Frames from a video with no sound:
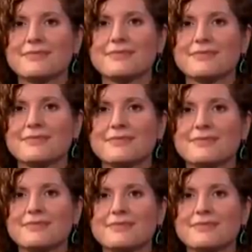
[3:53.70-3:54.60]

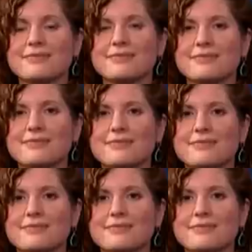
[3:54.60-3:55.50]

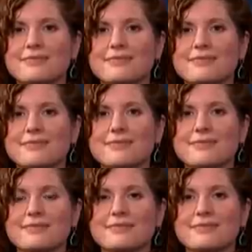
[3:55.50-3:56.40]

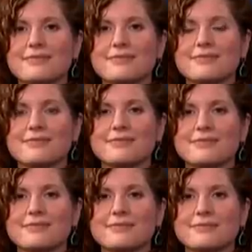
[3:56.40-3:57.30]

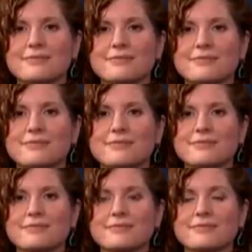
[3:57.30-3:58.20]

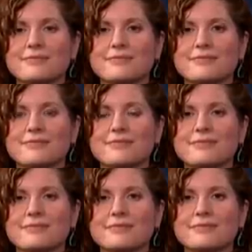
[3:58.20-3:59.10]

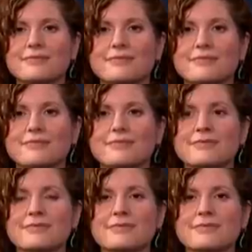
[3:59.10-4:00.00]

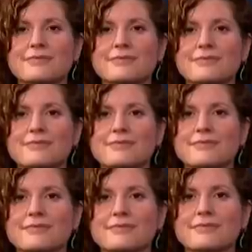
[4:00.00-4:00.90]

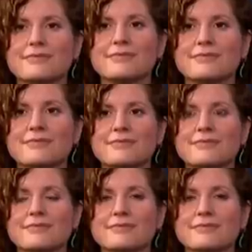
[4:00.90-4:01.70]
(silent)